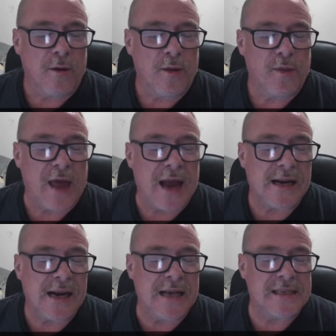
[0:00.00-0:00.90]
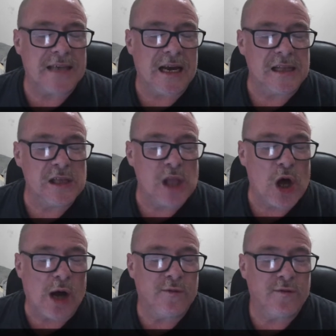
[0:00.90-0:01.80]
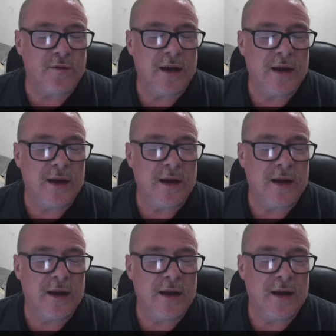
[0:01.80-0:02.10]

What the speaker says: That is a life